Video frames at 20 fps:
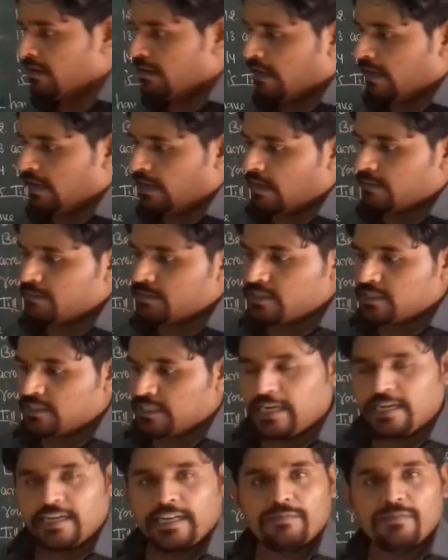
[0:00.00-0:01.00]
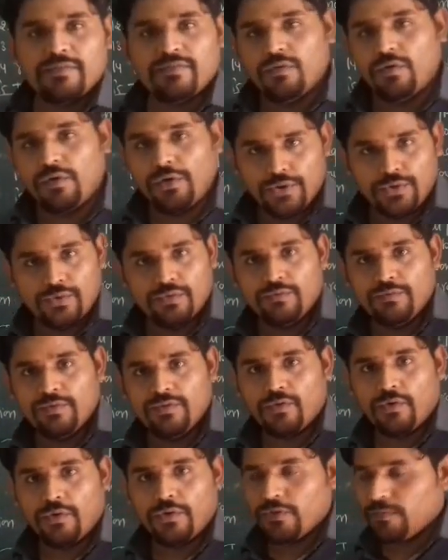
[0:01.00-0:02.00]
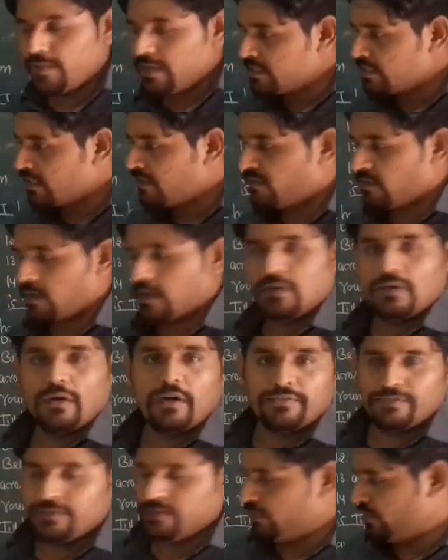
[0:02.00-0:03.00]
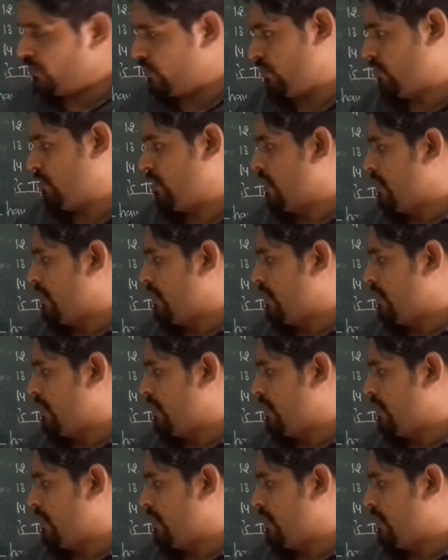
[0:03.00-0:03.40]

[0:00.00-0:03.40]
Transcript: am standing before you. Before you means in front of you.